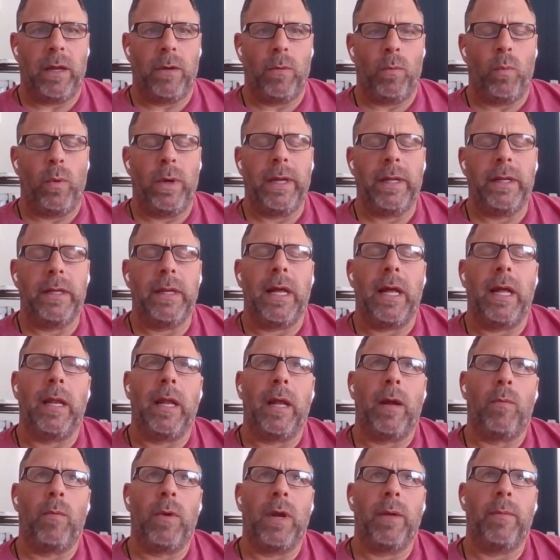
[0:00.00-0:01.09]
win.
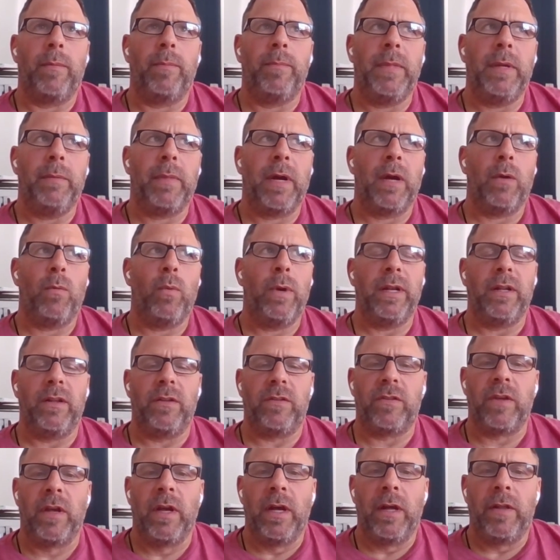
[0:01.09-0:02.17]
And what I mean by win
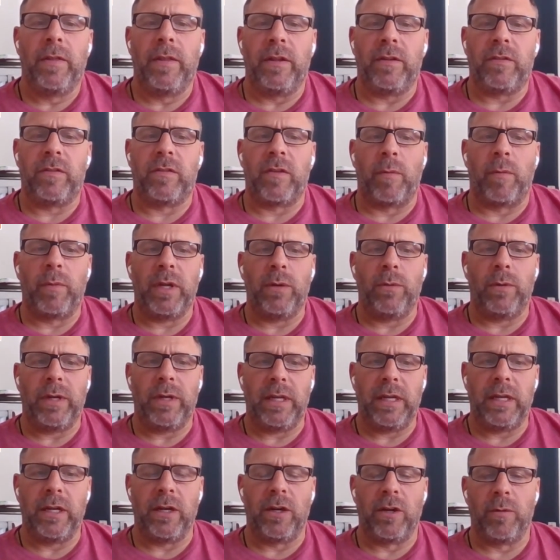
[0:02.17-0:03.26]
is that somebody would
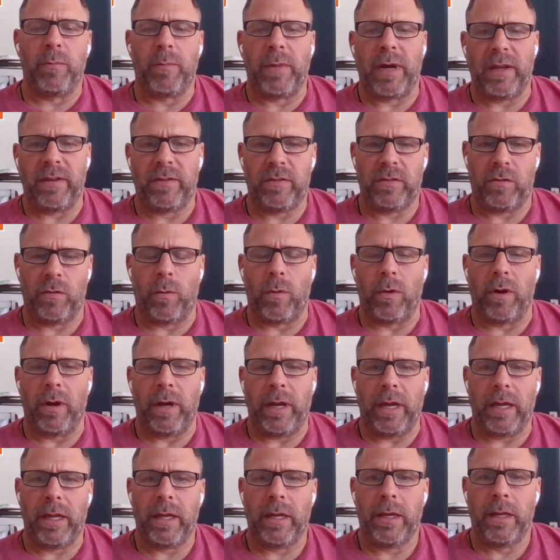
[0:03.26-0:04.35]
hear my
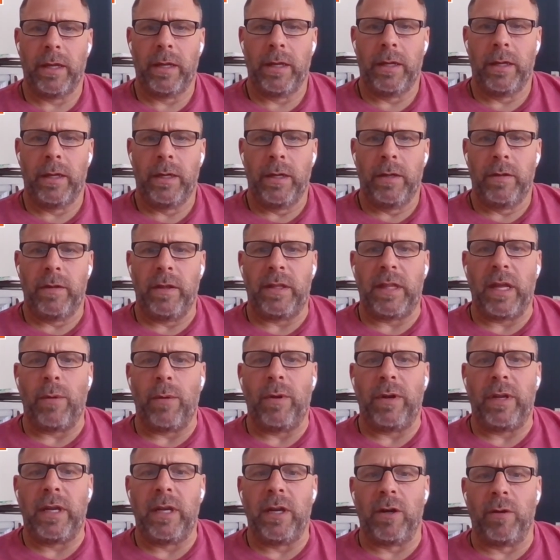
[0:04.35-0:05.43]
story, that they
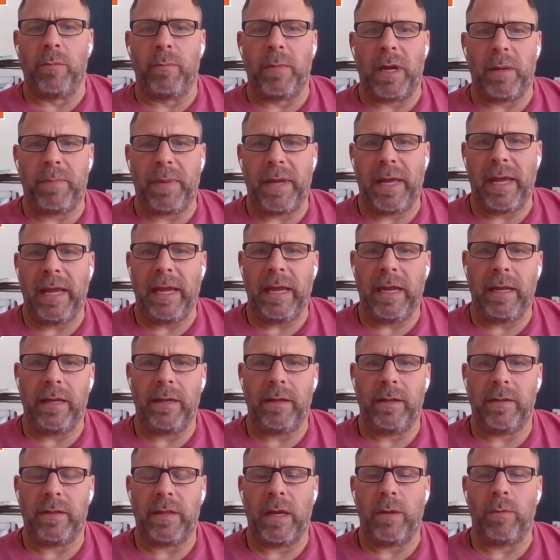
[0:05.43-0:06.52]
would hear my pain,
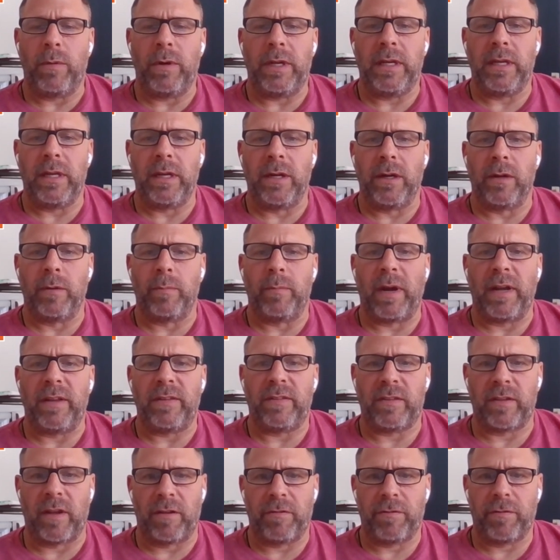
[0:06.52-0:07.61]
that they would hear my
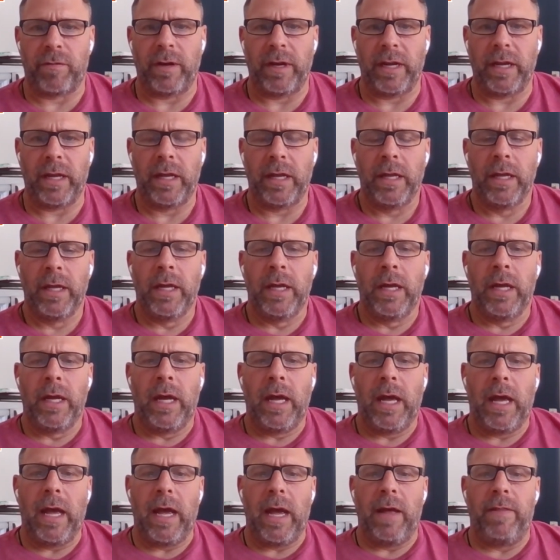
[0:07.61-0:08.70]
suffering,
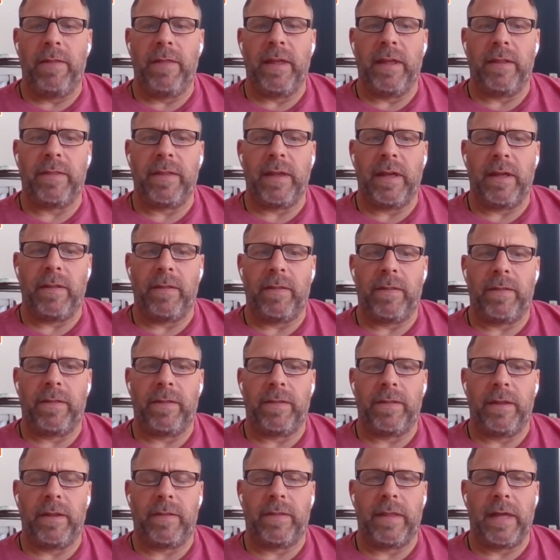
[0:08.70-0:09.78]
and
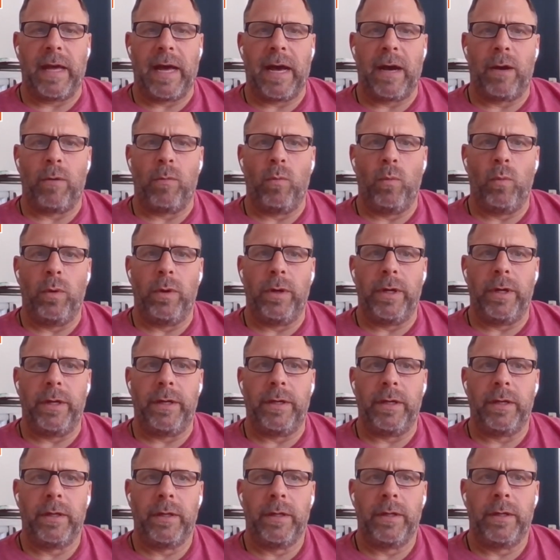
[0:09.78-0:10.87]
that
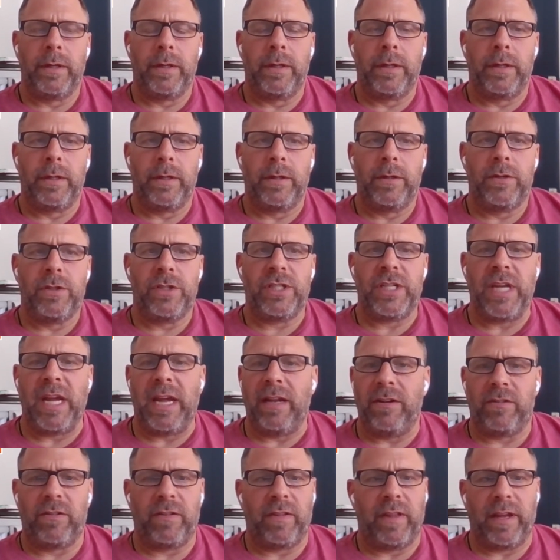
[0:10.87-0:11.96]
would
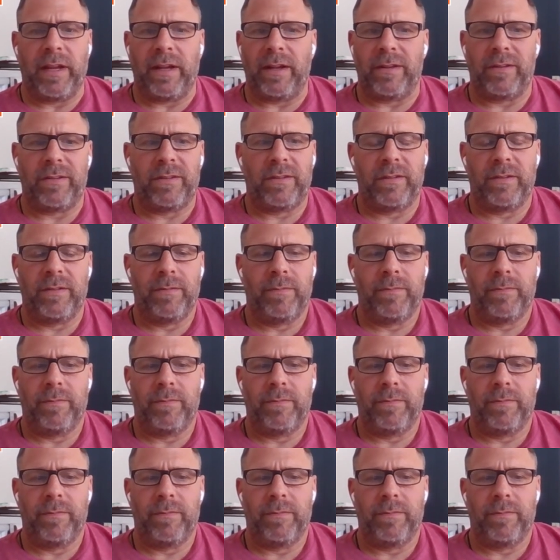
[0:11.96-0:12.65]
change things.